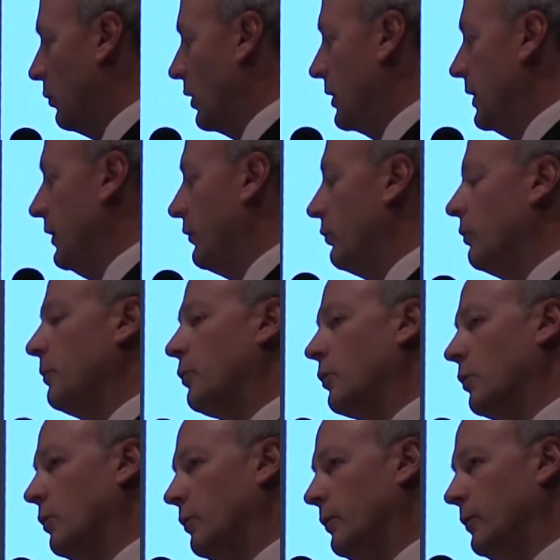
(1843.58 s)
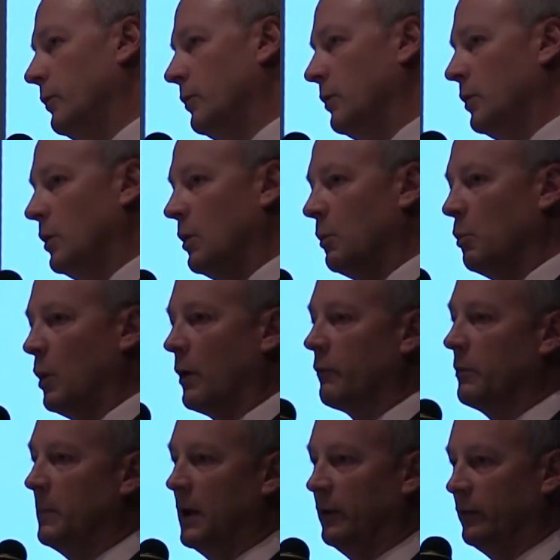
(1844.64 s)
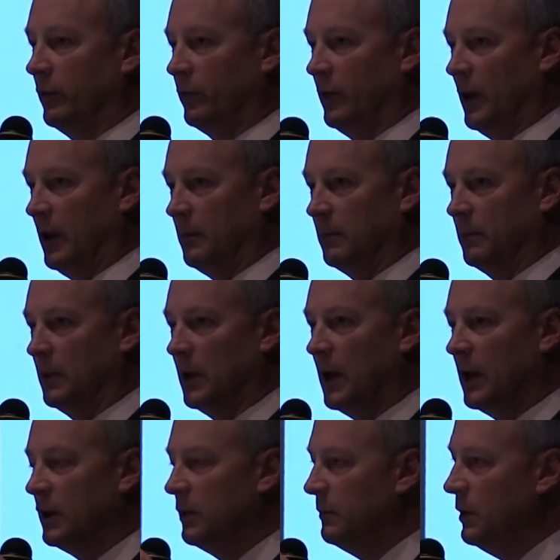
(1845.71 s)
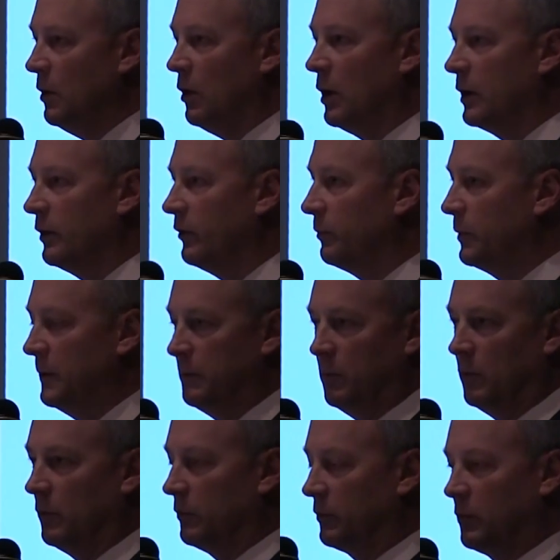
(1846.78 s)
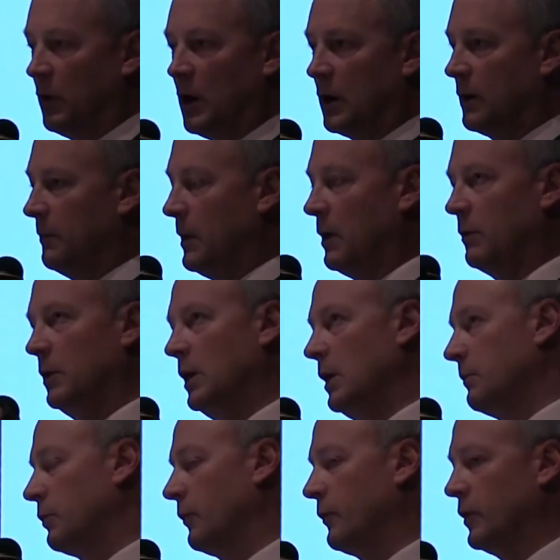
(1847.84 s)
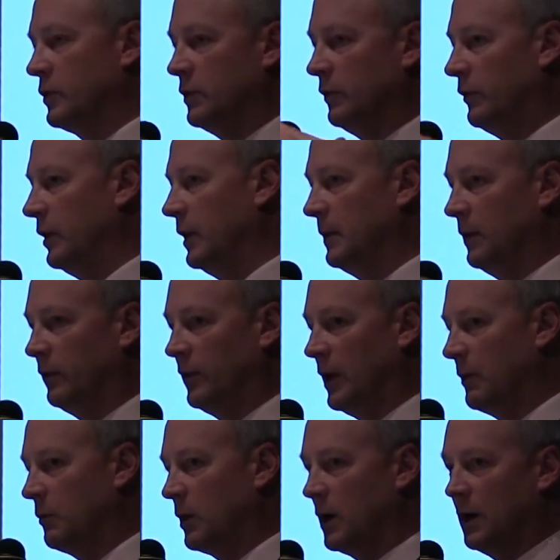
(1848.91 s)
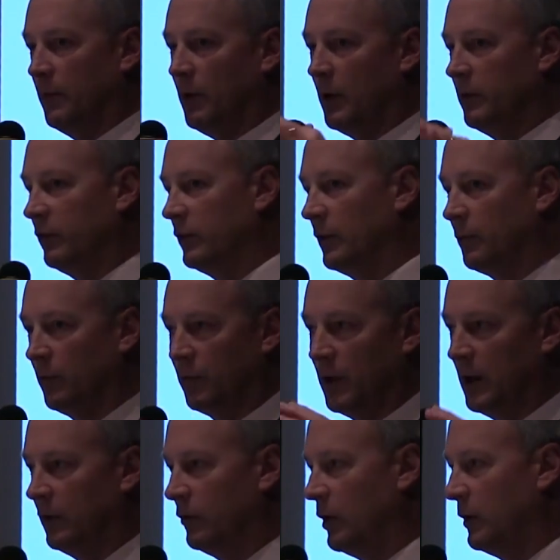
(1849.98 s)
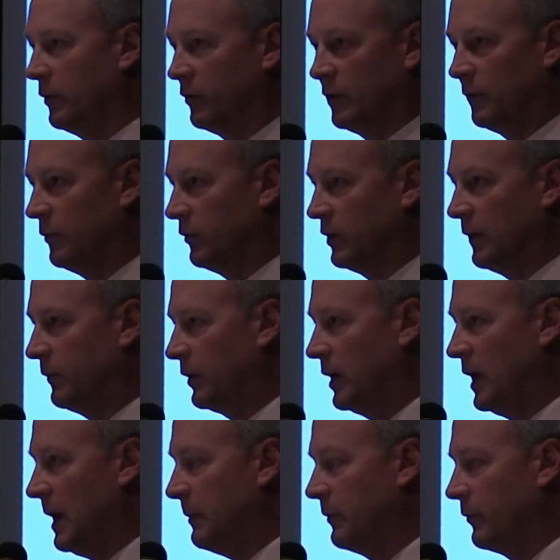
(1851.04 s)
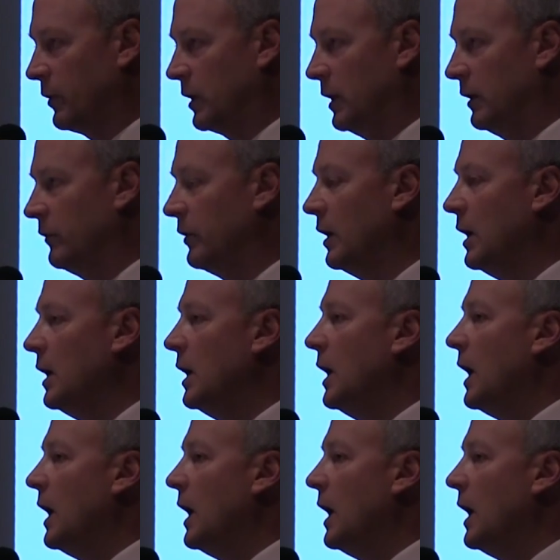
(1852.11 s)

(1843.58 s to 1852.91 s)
what needs to improve, what remains the same. And to be honest, people talk about proficiency and they say we're going to have all these different things, all this different stuff's going to happen for kids.